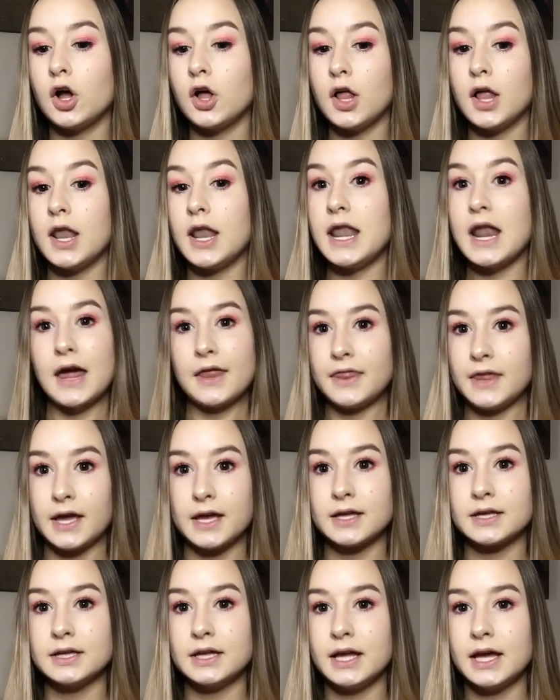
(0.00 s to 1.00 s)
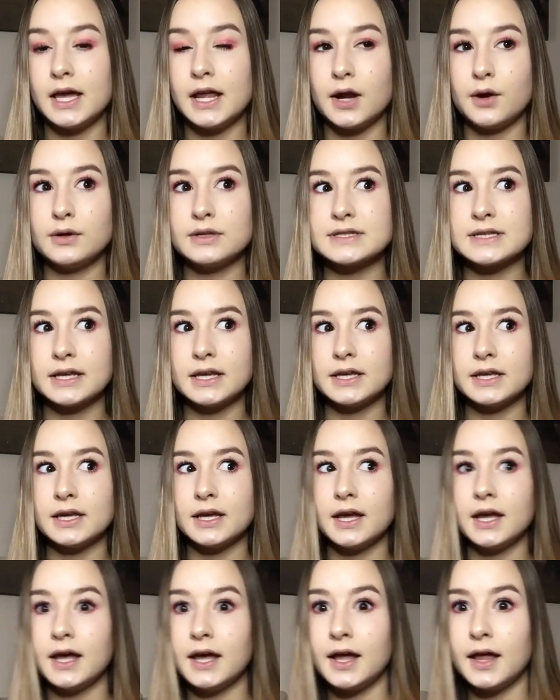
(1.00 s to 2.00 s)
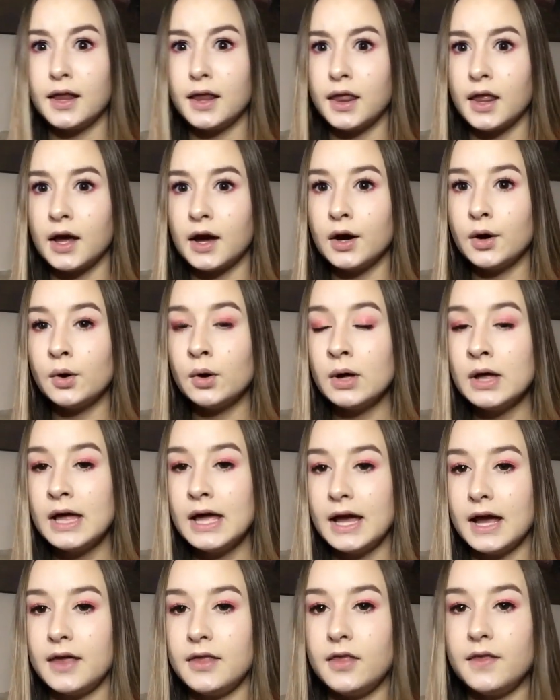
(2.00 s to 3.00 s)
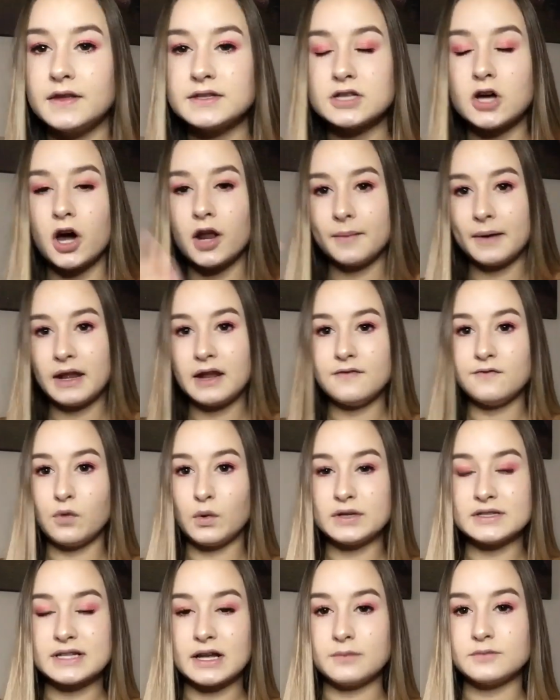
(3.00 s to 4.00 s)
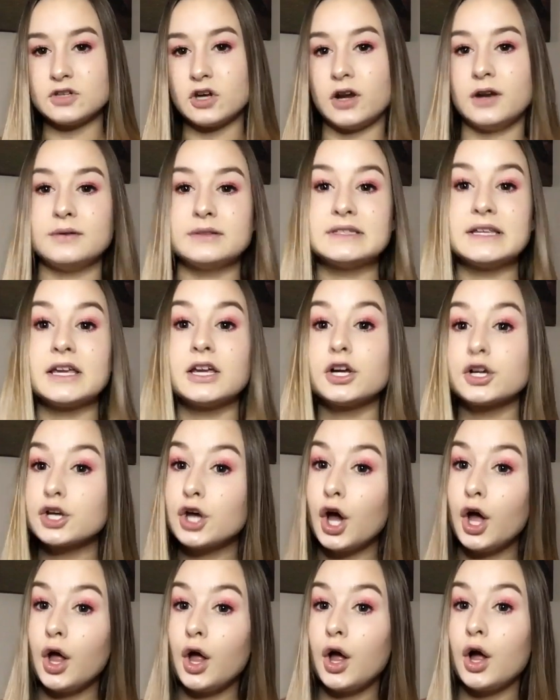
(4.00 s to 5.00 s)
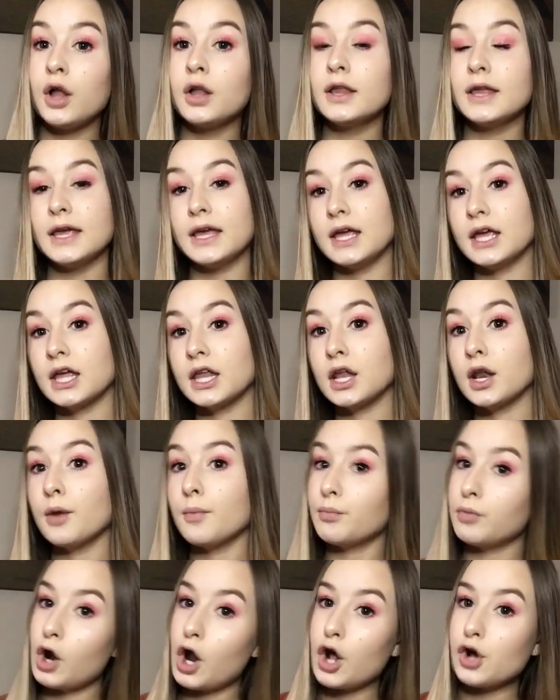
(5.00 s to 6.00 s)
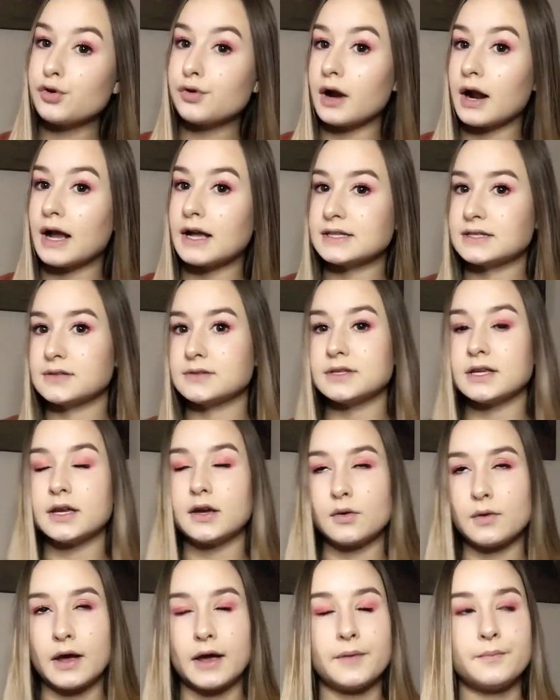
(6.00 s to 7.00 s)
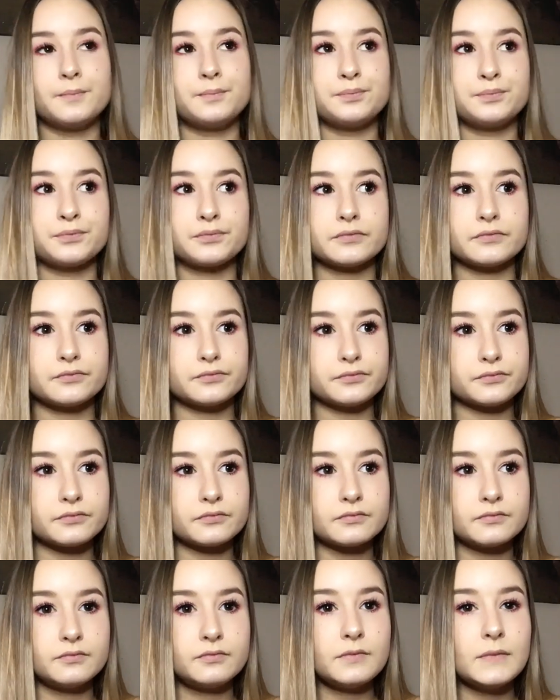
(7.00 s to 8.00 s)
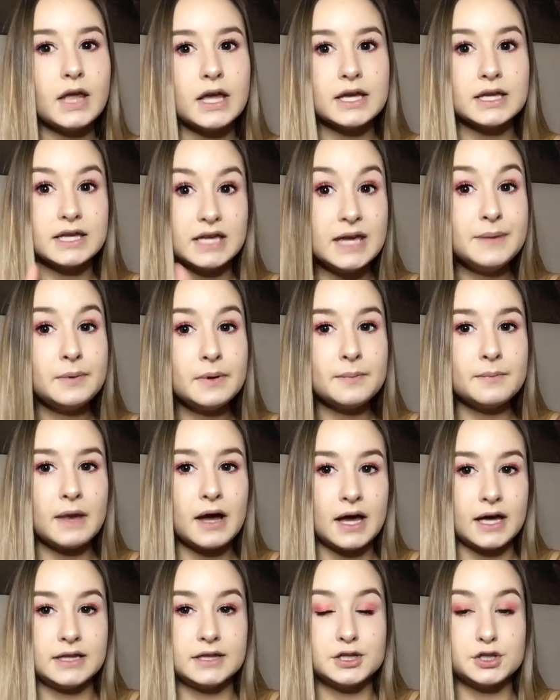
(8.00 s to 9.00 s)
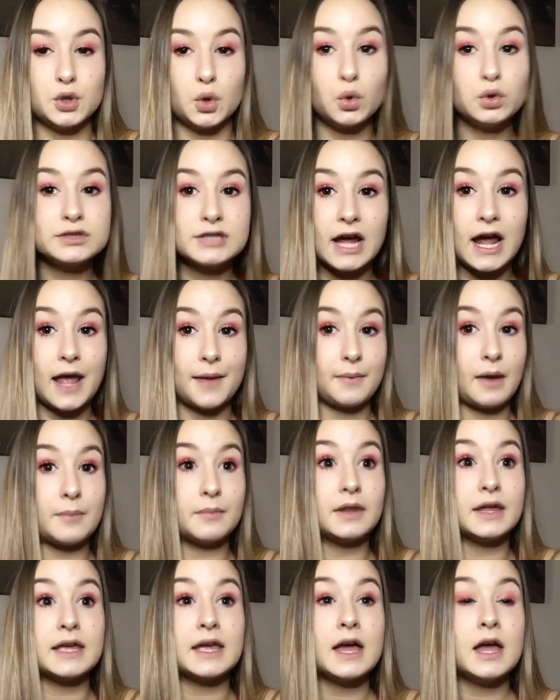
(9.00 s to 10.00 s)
nothing. And I was like, hello? And then this automatic voice comes on. It was like, call in progress. I was like, okay. Keep in mind, this whole time, I'm like